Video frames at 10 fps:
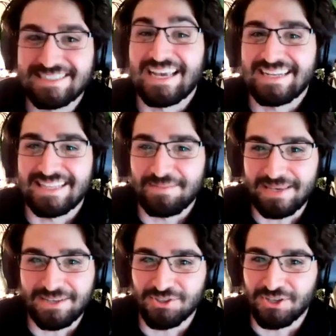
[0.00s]
uh, sand at the
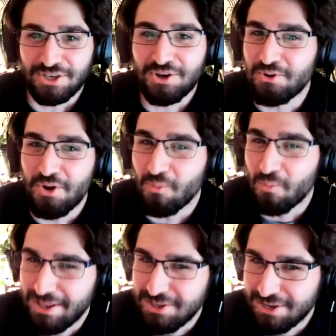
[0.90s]
beach. Like you don't know
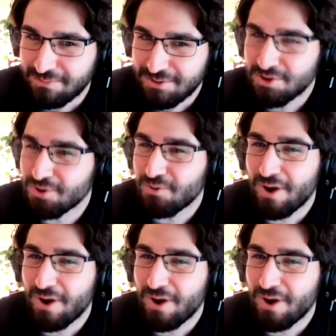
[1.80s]
when you you don't.